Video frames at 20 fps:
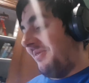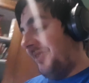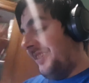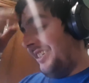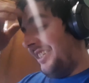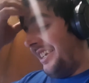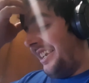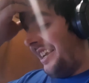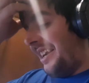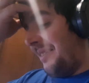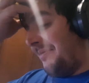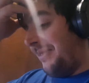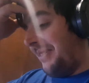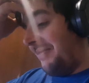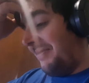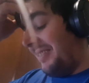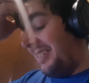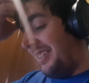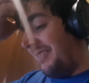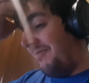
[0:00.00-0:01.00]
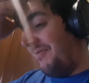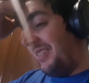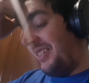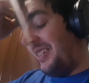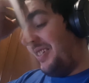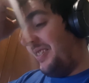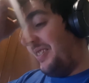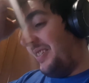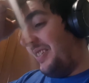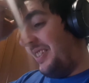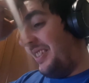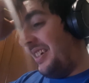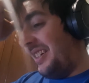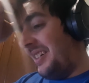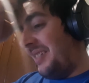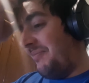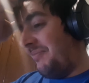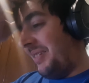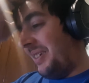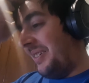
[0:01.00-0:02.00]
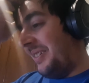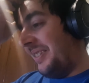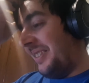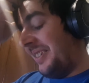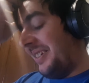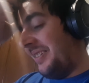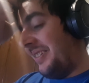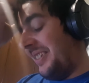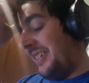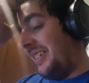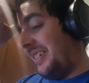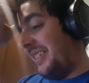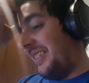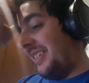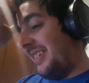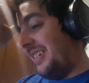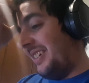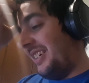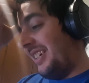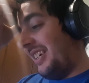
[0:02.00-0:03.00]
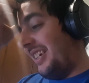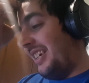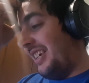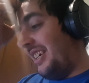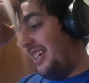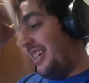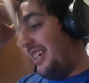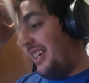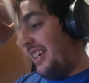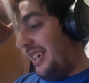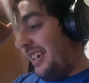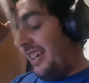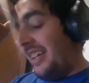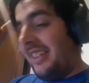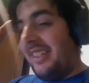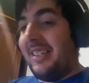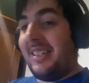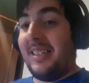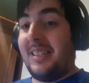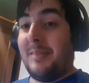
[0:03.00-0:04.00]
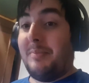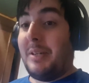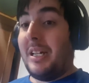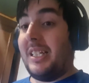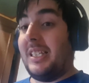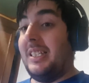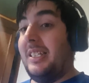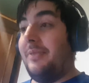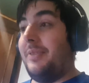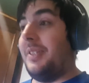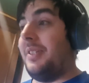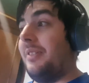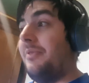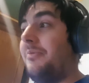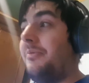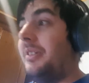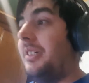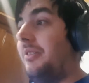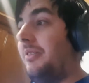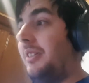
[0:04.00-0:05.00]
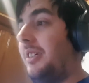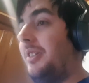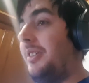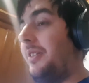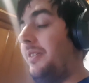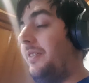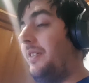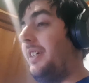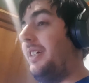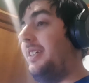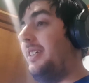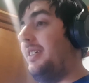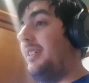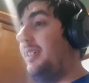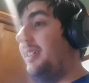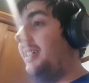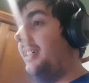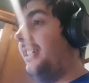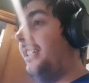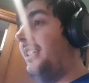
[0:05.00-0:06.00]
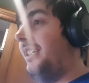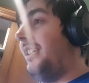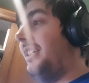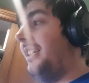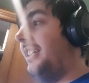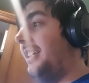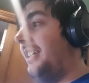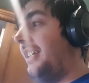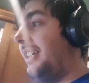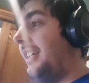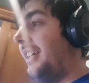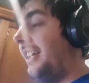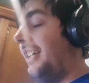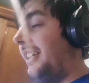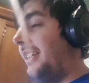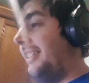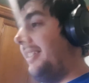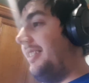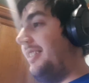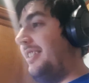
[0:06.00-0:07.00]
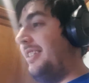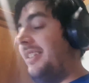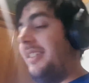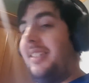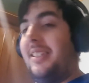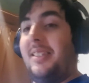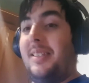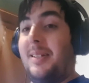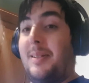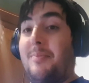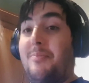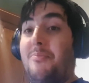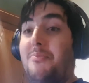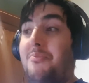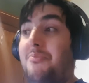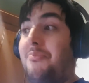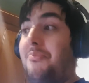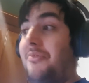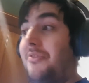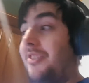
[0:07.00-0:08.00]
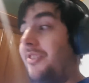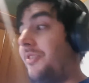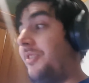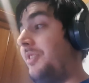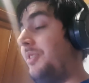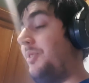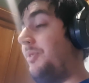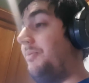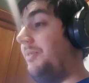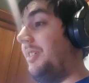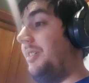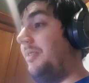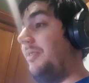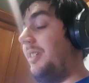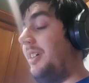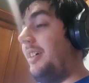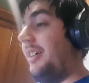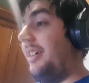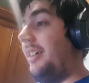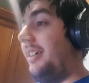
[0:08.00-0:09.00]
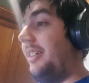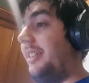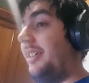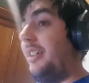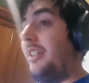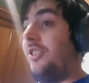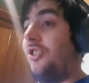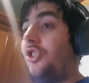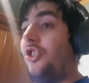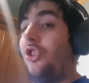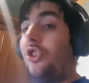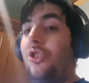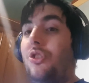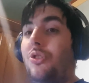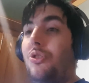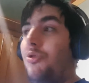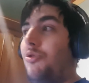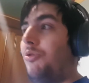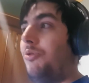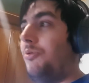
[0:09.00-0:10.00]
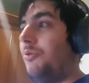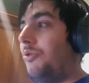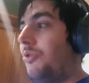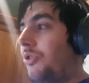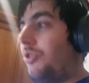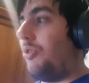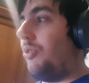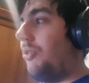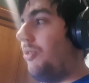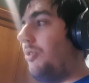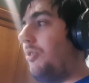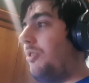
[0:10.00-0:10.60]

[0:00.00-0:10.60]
really happy with when I heard that because I was just like, this is a magnificent world he's created. This is a brilliant world, and it's huge.